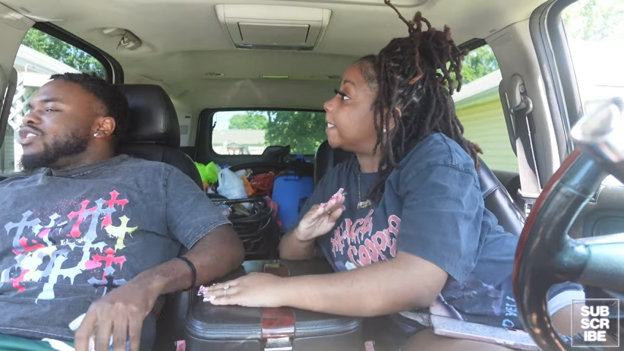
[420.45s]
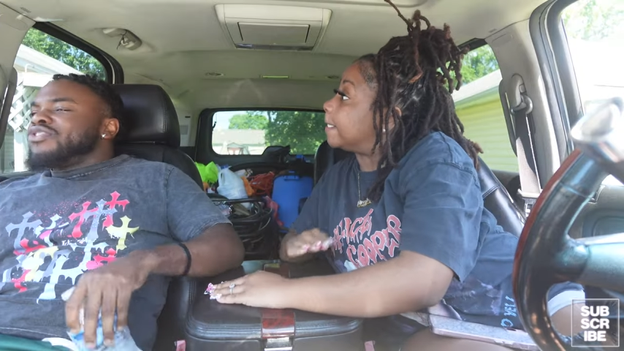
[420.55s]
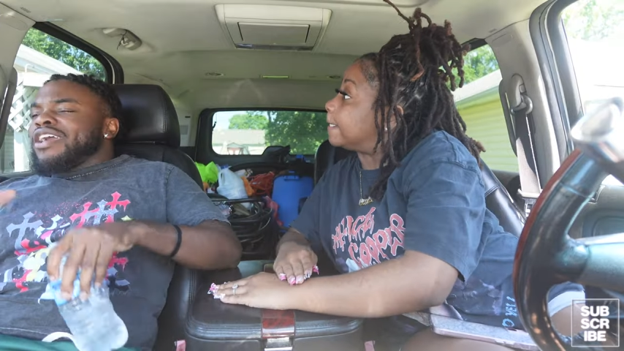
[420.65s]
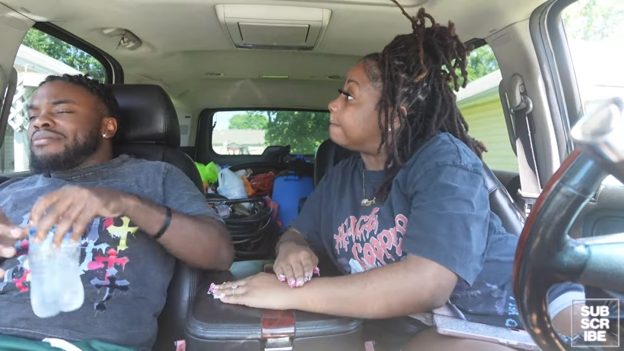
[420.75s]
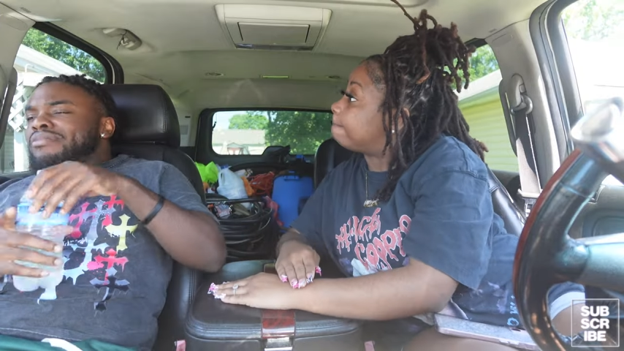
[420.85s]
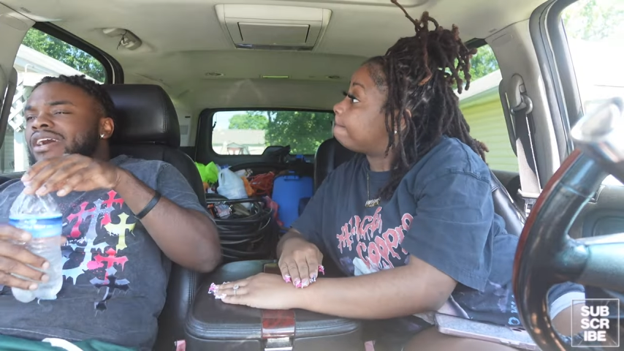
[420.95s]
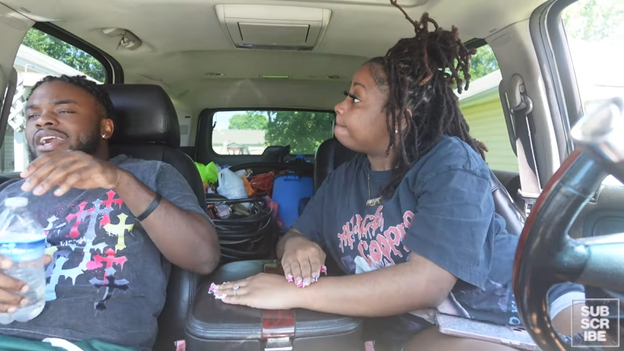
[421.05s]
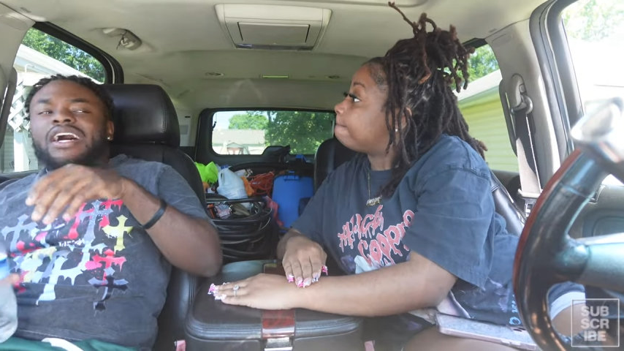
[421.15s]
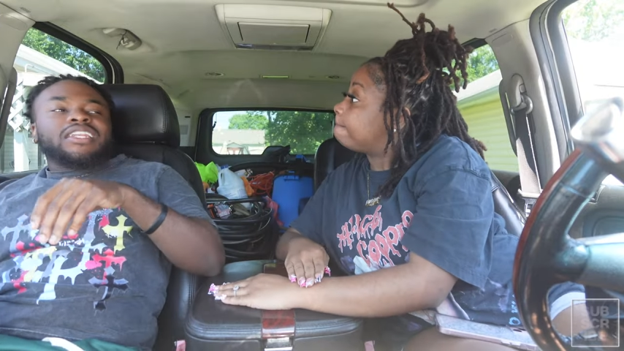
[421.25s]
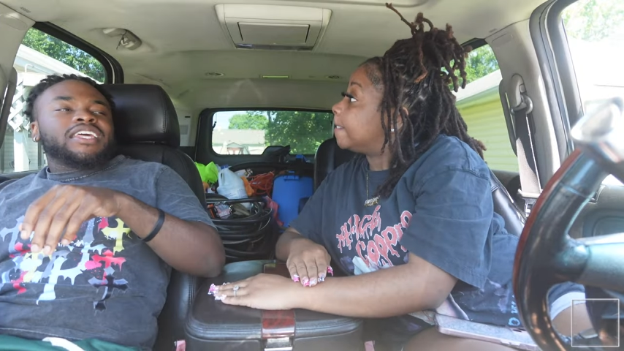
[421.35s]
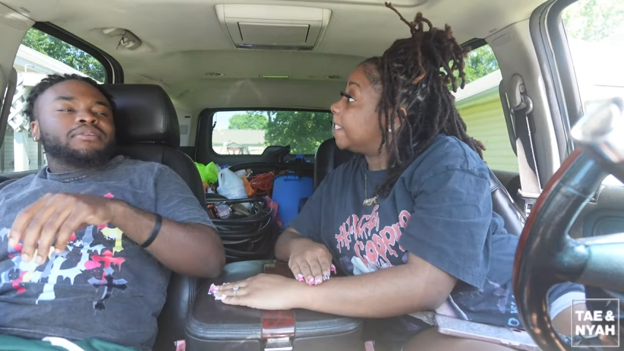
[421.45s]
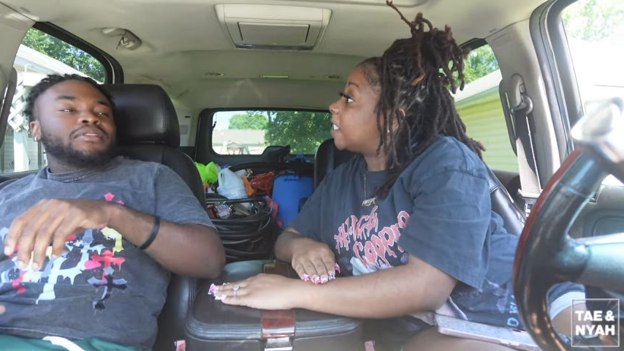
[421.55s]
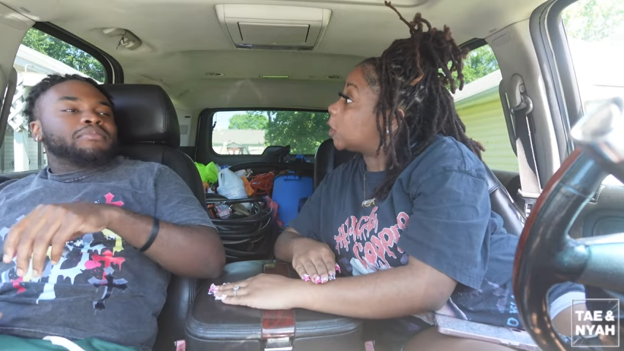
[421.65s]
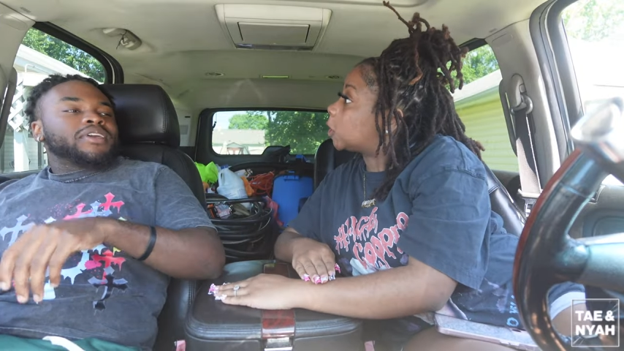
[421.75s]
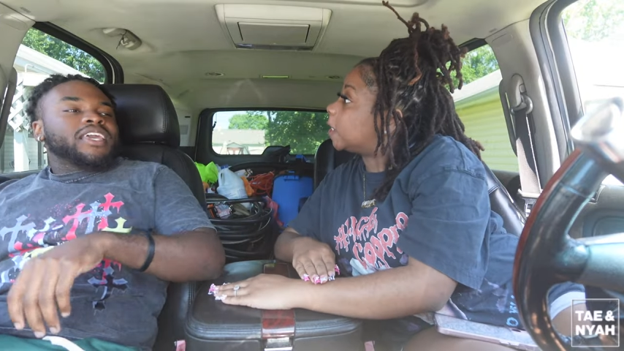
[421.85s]
Speaker 1: it up. You hit my goddamn lip
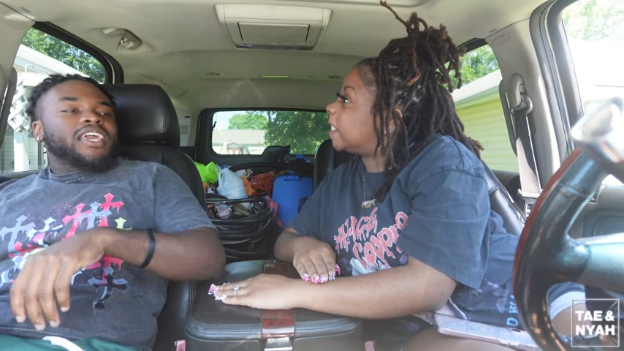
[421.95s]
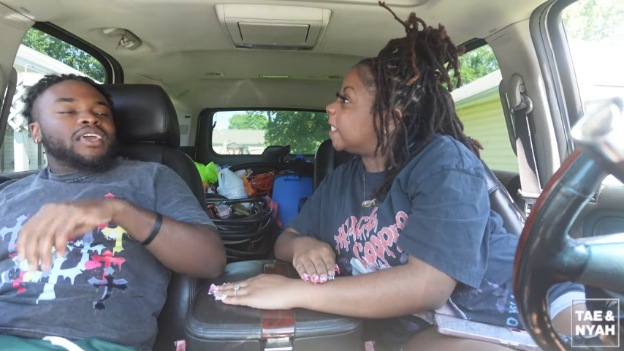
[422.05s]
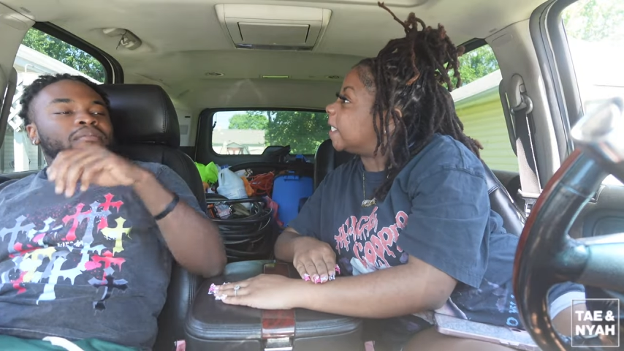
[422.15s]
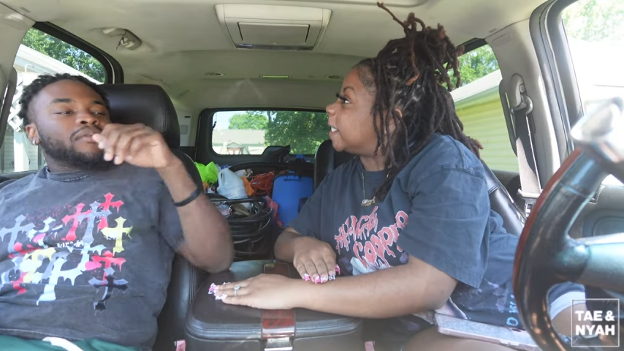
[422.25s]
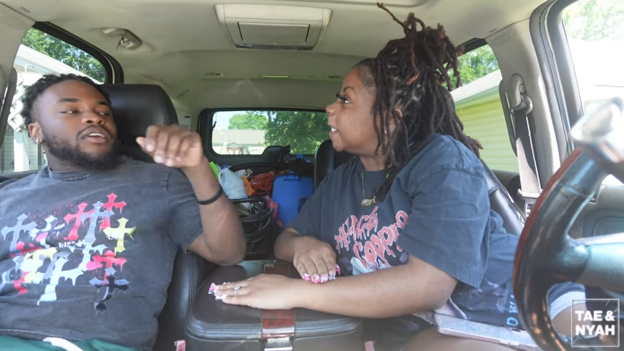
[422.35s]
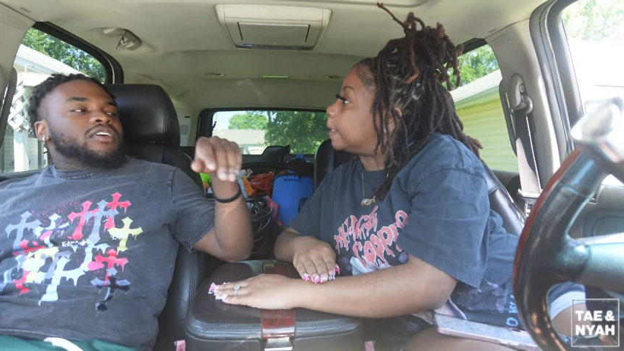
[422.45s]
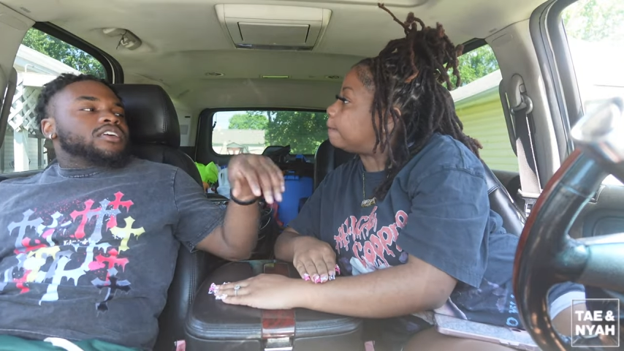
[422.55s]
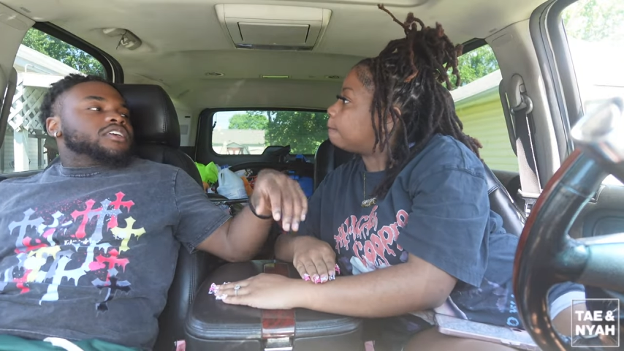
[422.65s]
again. Shut it up.